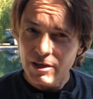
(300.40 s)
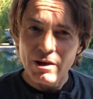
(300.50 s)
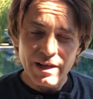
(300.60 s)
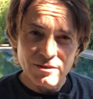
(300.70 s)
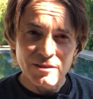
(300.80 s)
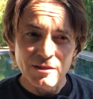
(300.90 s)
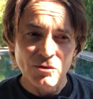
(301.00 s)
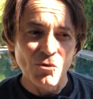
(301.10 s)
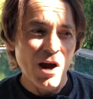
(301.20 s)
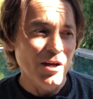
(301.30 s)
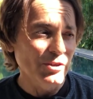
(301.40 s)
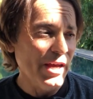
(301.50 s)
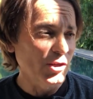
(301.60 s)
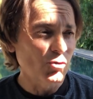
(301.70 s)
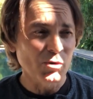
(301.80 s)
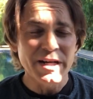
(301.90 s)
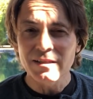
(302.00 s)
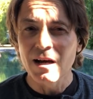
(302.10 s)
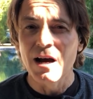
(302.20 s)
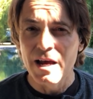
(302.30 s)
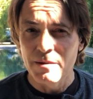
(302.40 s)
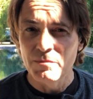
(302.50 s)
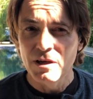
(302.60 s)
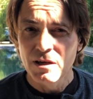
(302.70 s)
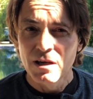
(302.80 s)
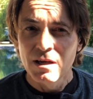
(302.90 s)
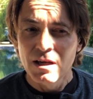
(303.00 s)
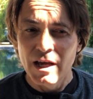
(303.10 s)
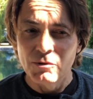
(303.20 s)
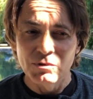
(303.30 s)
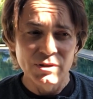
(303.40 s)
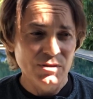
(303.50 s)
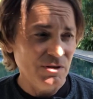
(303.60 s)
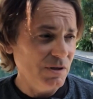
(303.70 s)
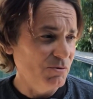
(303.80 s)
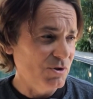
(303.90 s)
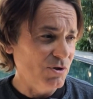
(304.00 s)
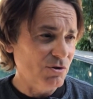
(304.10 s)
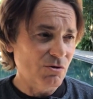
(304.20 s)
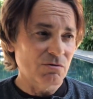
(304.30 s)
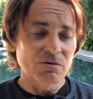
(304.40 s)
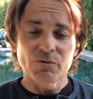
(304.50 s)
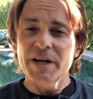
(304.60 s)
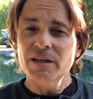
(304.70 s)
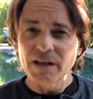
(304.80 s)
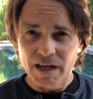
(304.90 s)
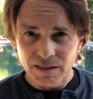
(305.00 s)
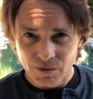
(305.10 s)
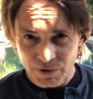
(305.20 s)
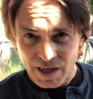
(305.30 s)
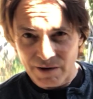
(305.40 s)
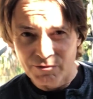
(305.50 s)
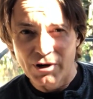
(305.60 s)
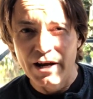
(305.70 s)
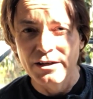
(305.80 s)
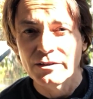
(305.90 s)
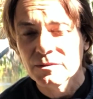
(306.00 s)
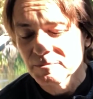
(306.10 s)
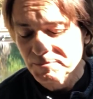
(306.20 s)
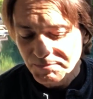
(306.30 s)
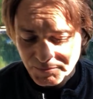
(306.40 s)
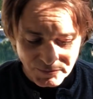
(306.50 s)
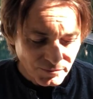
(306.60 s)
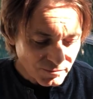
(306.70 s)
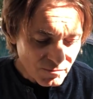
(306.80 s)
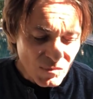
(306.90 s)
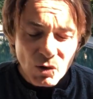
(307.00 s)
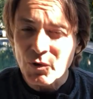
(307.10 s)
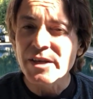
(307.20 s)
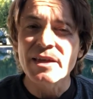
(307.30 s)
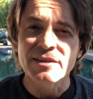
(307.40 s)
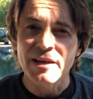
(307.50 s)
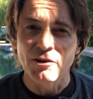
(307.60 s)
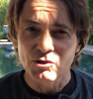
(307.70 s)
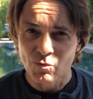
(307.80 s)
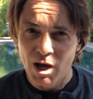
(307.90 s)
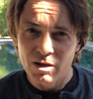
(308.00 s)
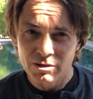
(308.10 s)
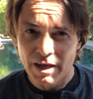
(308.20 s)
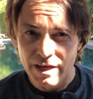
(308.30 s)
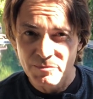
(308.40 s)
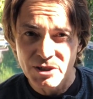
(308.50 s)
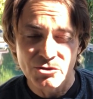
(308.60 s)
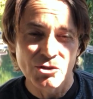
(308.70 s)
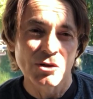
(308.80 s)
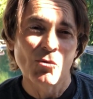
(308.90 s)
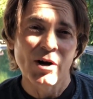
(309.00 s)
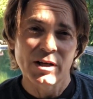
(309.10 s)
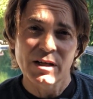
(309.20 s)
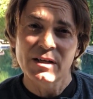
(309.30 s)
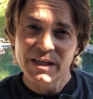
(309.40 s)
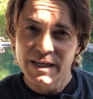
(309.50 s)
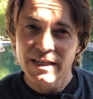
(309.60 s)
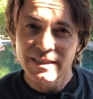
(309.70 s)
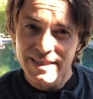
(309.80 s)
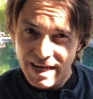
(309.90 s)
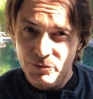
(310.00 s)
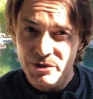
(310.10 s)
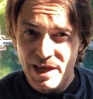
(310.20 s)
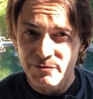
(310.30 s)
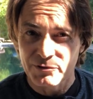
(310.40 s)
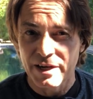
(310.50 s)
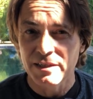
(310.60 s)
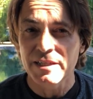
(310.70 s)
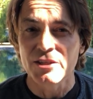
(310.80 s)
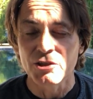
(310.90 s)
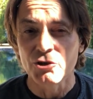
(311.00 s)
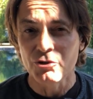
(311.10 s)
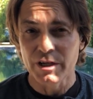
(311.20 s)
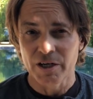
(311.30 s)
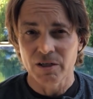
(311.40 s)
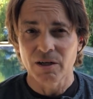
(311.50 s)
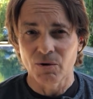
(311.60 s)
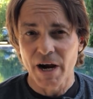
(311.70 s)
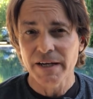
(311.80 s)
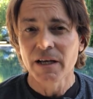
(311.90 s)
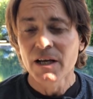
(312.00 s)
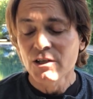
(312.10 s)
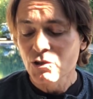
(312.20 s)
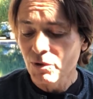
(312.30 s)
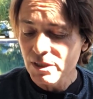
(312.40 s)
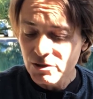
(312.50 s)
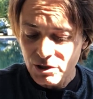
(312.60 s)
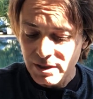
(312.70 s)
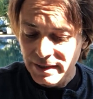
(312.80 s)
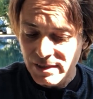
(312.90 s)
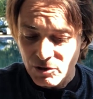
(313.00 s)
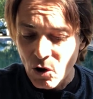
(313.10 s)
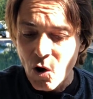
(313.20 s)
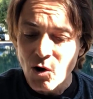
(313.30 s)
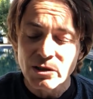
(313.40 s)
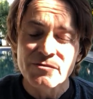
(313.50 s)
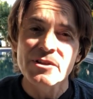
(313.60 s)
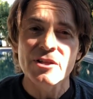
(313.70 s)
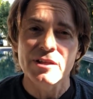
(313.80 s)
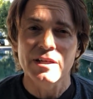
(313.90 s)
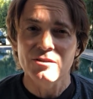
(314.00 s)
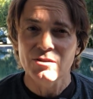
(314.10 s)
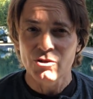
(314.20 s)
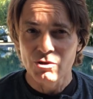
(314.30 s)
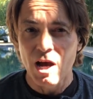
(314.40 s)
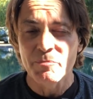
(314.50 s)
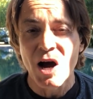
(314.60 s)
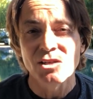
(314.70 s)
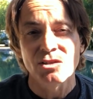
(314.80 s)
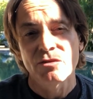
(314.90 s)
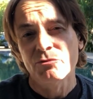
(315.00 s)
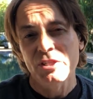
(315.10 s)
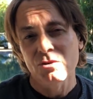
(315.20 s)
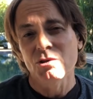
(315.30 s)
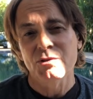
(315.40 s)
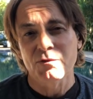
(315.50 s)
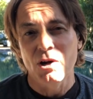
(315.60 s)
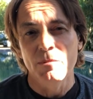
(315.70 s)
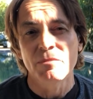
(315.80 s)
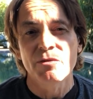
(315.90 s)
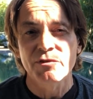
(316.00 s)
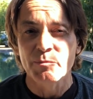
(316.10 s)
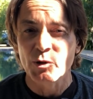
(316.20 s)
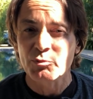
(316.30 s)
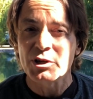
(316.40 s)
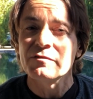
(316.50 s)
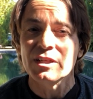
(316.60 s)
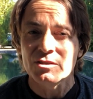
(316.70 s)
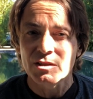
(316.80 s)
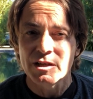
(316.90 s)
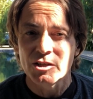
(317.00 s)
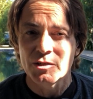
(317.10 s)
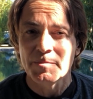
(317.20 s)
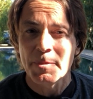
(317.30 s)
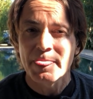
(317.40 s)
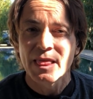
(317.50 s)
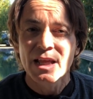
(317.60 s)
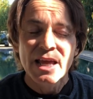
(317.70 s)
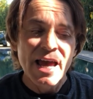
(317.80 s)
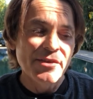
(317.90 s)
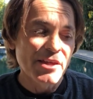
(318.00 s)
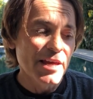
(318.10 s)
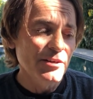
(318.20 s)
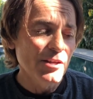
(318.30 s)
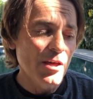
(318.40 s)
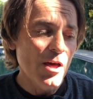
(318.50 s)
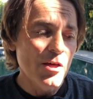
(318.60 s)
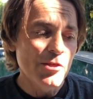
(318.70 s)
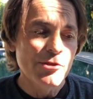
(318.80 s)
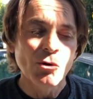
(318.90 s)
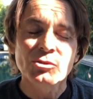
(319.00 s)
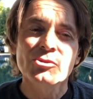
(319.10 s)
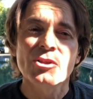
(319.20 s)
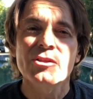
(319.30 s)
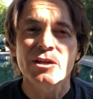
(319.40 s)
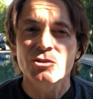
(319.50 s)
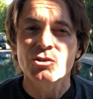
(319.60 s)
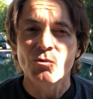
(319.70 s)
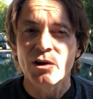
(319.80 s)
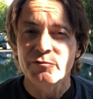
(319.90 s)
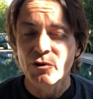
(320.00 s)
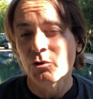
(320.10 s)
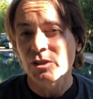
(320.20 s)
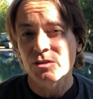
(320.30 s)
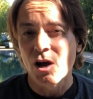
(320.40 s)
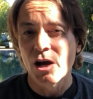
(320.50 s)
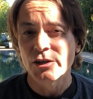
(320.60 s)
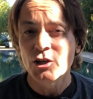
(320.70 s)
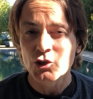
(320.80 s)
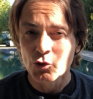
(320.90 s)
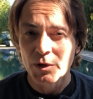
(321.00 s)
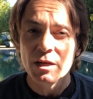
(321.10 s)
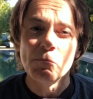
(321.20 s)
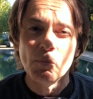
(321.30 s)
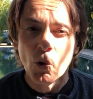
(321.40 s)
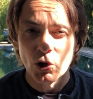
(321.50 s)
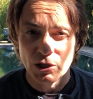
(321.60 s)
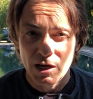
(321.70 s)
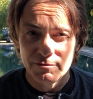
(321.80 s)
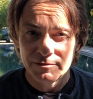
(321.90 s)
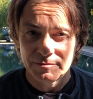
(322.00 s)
that you hadn't seen in a while, you had a great time, and it was just great connecting with that friend. Write that down as well, okay? Because you're gonna wanna connect again with that friend in the new year, all right? So you wanna just list all of the things that you got positive results from your previous year. And then those are the things you wanna focus on doing more of,